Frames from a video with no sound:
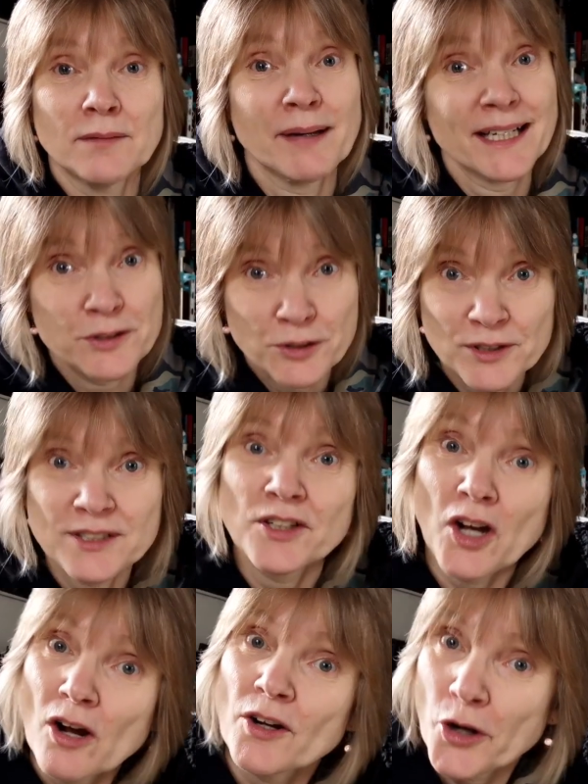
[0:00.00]
My daughter
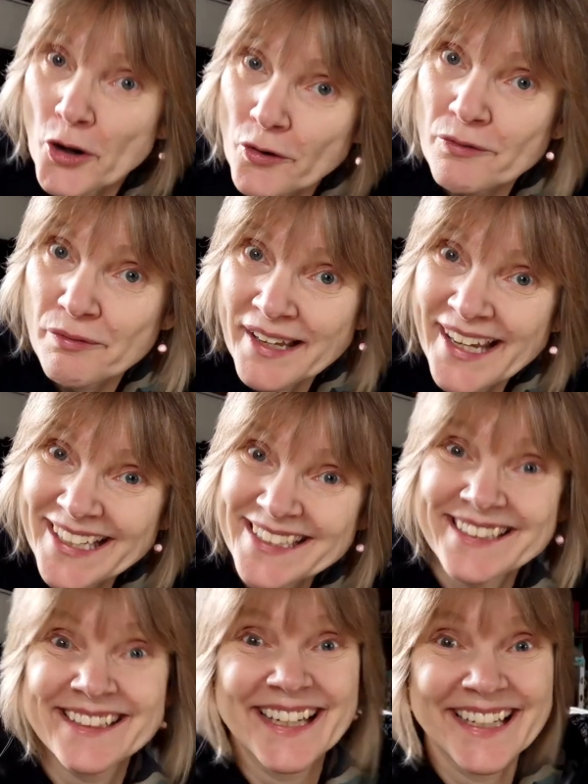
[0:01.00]
got
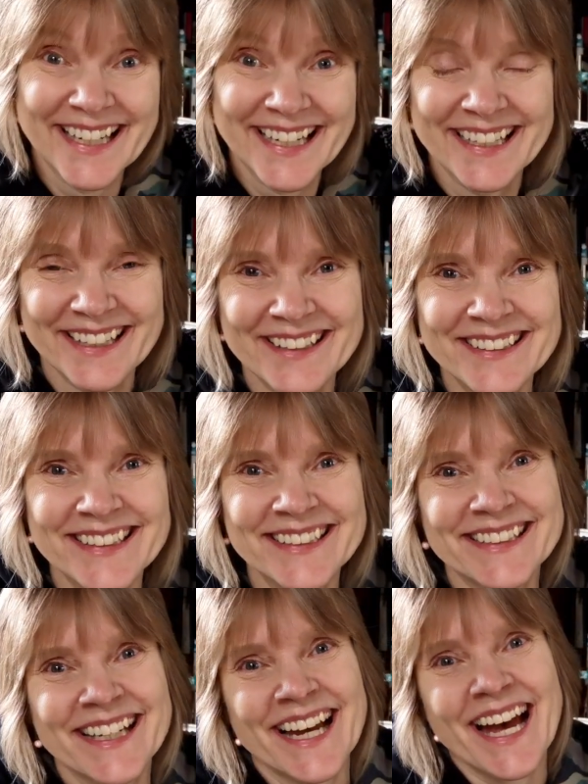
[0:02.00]
COVID in
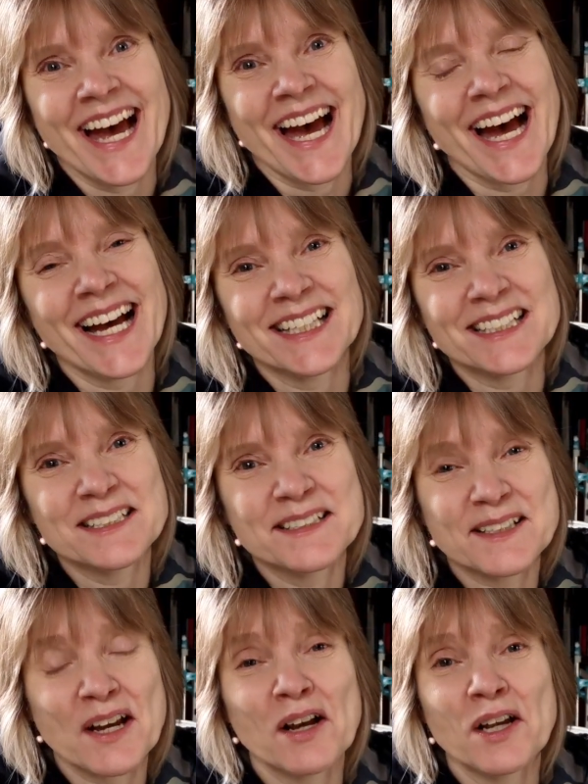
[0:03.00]
England,
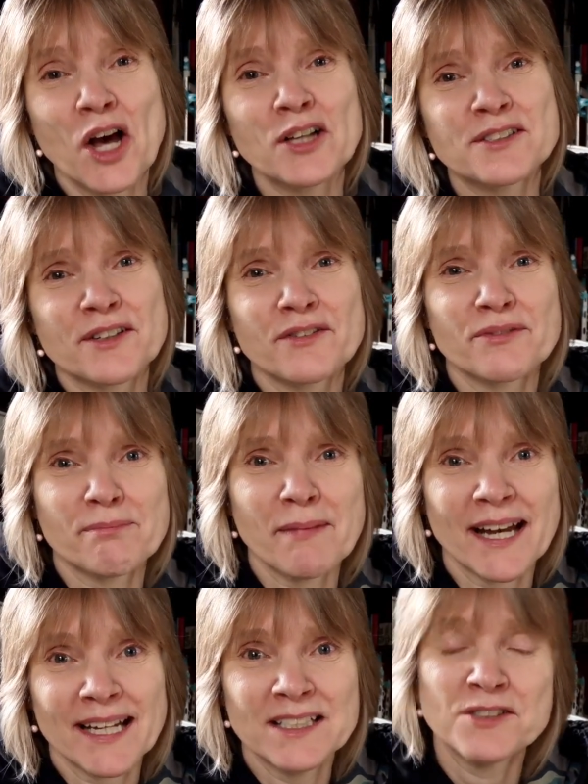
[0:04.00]
and a lot of
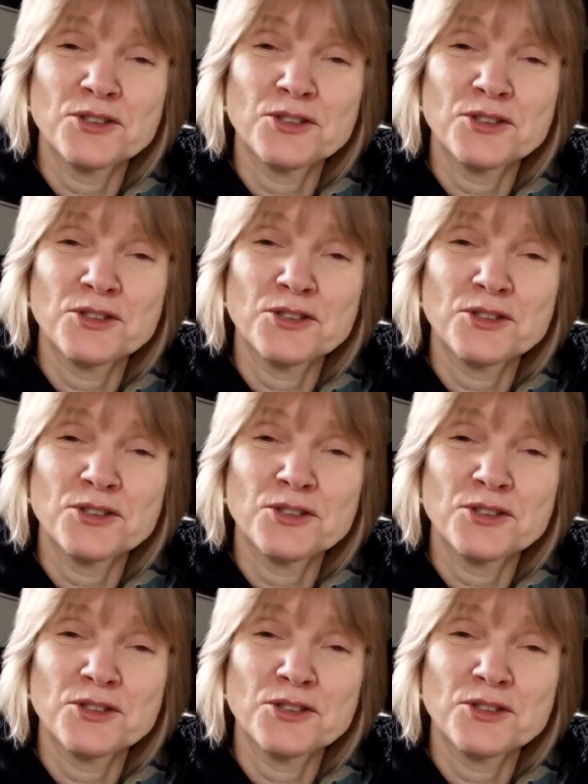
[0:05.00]
my